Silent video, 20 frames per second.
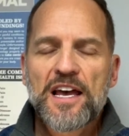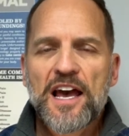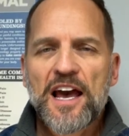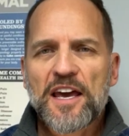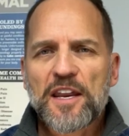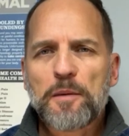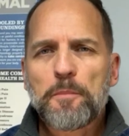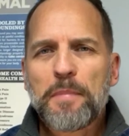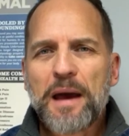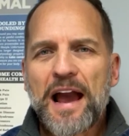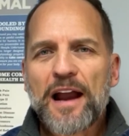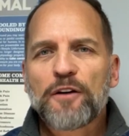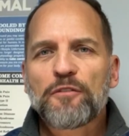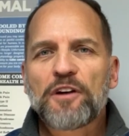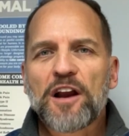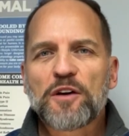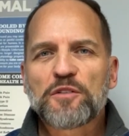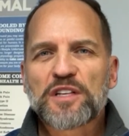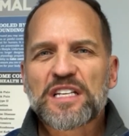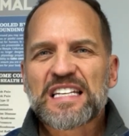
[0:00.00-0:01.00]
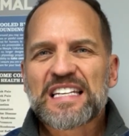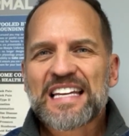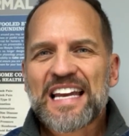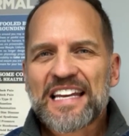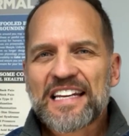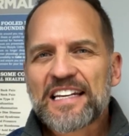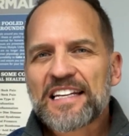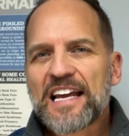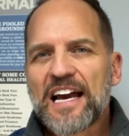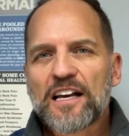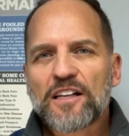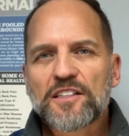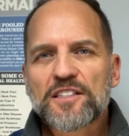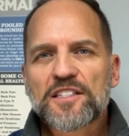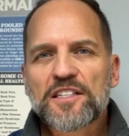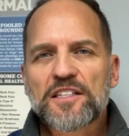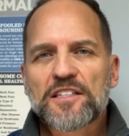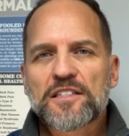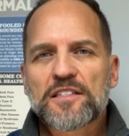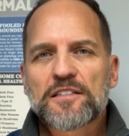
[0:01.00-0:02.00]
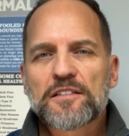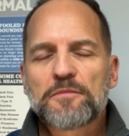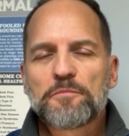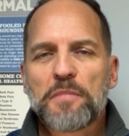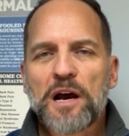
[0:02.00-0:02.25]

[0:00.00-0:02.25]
and a background in gait analysis,